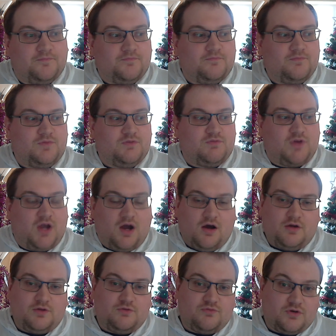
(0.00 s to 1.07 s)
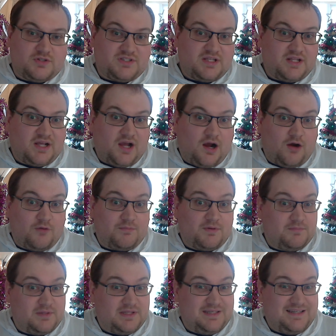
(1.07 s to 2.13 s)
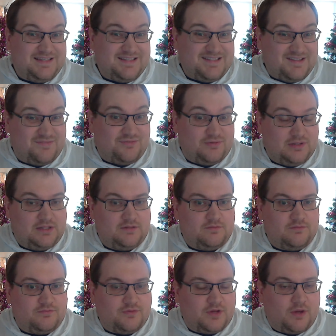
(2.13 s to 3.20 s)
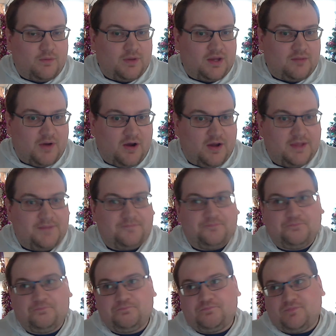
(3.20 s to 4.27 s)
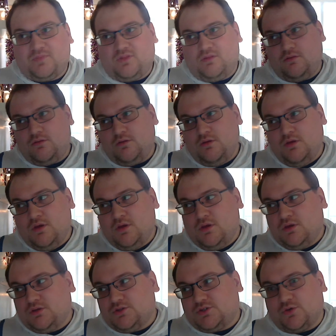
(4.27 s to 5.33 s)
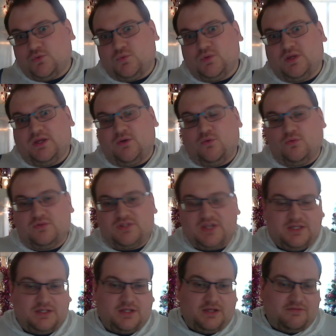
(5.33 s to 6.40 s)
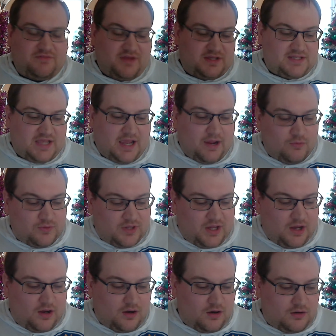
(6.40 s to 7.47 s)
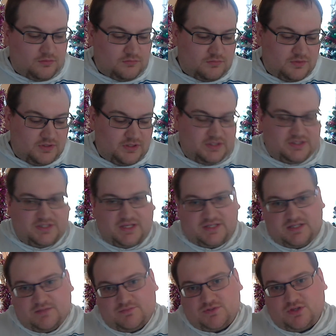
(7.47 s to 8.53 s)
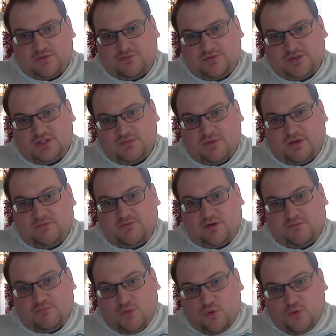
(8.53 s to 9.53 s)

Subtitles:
you've got to set the car up completely differently for going up high. So it all affects how the car is set up. So for instance, you might run more